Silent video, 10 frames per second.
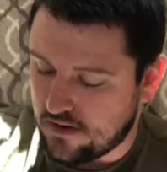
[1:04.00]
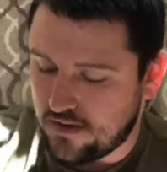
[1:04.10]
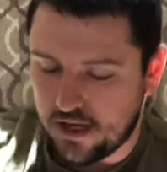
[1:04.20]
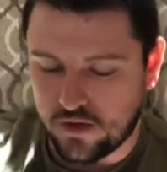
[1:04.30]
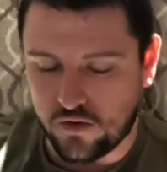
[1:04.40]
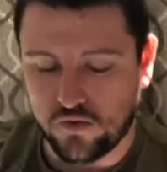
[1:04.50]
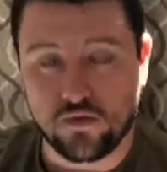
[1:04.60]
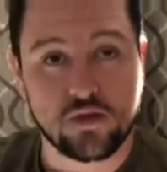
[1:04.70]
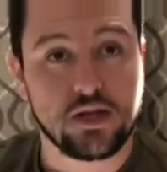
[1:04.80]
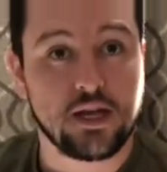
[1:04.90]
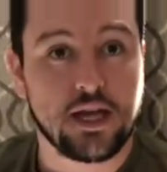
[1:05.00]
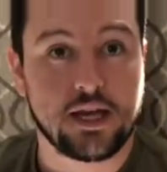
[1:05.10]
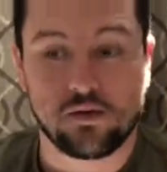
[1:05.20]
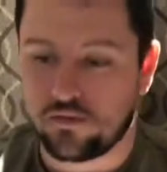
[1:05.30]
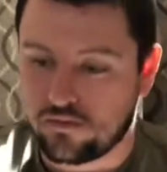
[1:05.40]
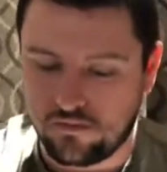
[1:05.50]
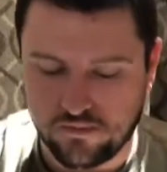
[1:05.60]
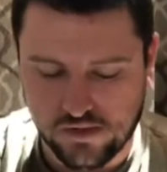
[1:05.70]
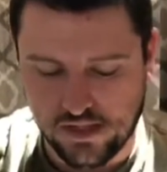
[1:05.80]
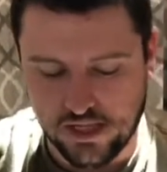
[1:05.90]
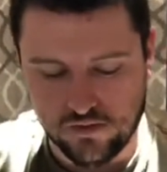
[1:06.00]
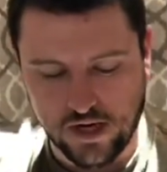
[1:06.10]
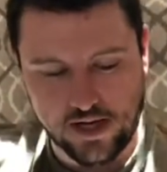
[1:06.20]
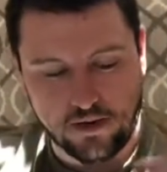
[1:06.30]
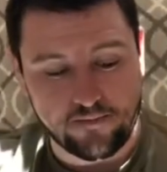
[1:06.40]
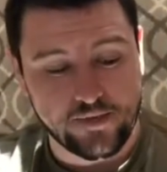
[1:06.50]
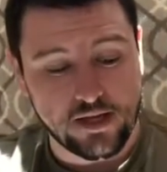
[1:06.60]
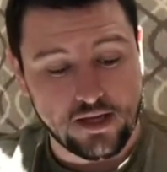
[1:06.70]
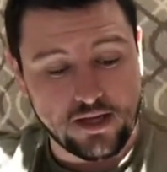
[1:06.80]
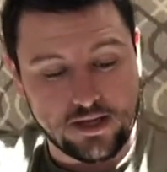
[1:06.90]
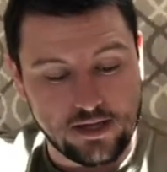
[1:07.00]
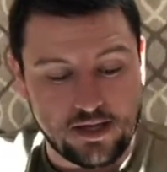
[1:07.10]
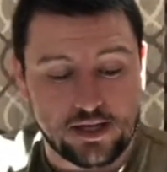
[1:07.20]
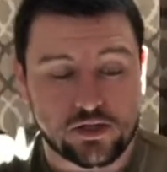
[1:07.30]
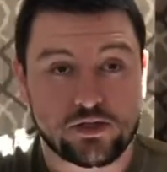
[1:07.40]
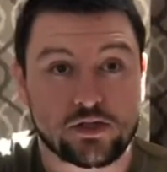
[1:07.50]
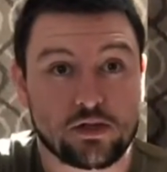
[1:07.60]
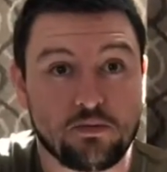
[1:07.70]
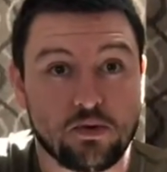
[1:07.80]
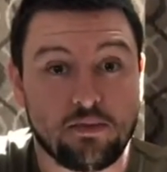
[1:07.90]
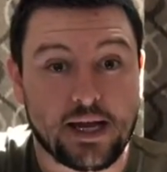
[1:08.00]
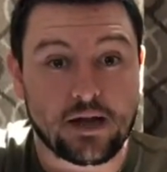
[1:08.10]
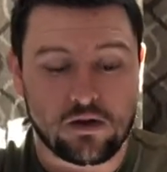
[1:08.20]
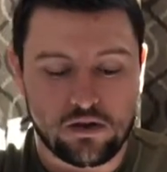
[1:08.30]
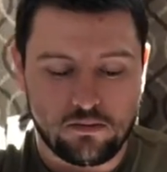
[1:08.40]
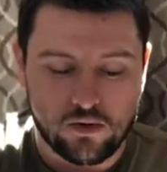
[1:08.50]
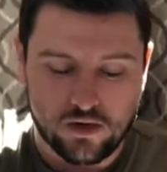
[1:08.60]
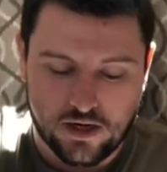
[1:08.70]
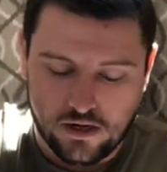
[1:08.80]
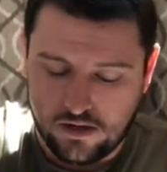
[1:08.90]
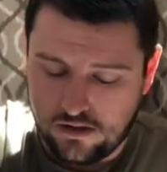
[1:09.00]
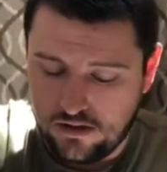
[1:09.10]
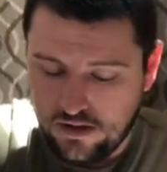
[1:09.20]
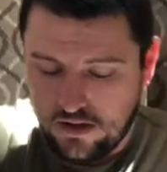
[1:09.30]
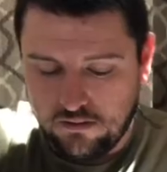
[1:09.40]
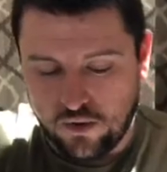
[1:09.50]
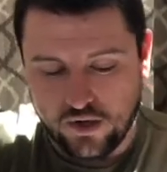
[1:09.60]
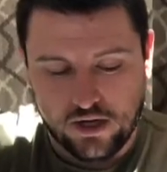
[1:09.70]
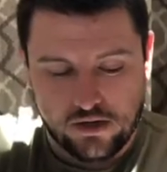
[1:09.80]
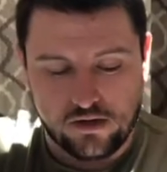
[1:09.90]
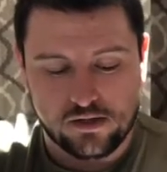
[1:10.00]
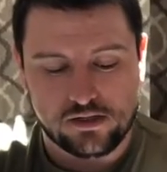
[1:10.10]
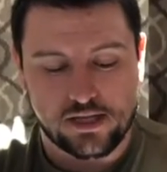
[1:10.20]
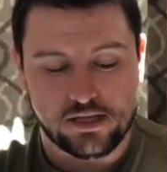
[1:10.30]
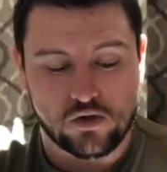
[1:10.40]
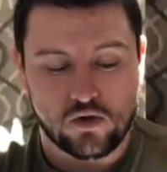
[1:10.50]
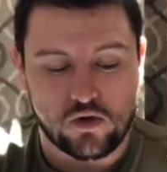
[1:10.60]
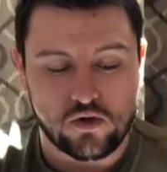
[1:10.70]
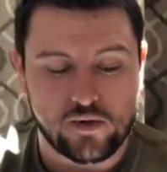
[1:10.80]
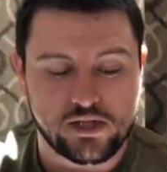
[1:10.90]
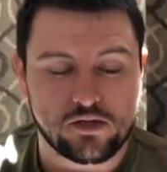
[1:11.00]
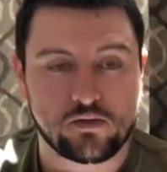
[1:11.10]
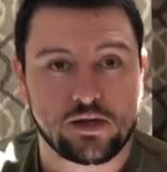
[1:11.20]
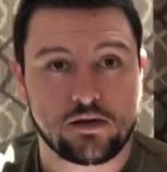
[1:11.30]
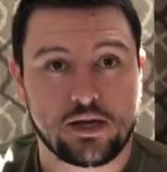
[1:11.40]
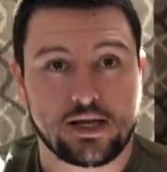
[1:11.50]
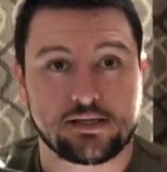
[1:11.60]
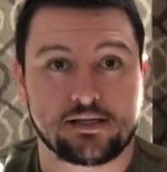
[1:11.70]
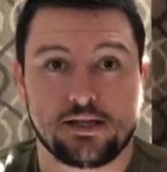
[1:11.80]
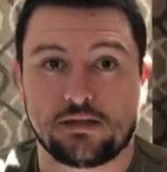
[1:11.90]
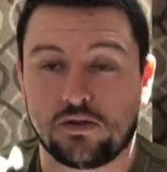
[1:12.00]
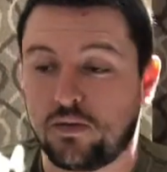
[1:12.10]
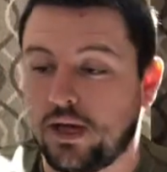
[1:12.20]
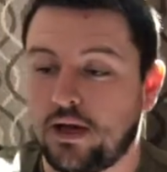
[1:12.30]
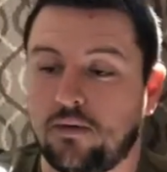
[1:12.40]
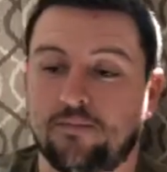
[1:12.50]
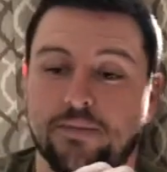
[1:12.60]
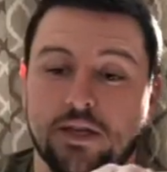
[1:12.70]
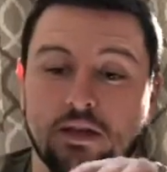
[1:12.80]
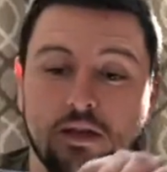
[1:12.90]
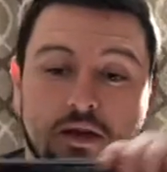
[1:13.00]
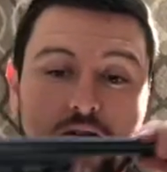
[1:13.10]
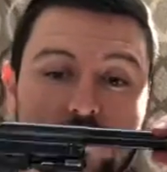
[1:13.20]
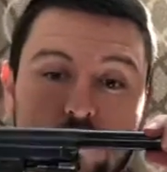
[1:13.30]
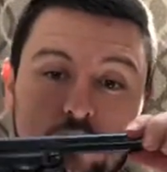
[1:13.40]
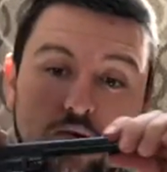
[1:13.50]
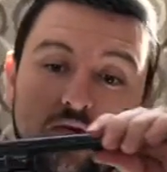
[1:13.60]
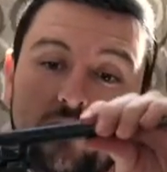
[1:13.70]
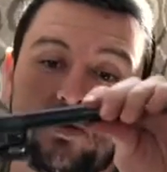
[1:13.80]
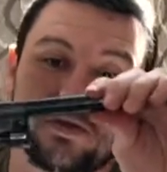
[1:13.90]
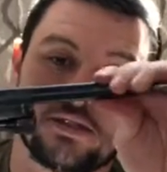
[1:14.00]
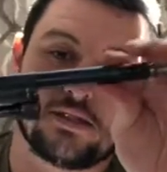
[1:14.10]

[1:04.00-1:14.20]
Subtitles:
out of that groove and it slides right out. Next, you're going to pull back on the bolt carrier. The bolt carrier slides all the way to the rear and it slides all the way out. To remove the bolt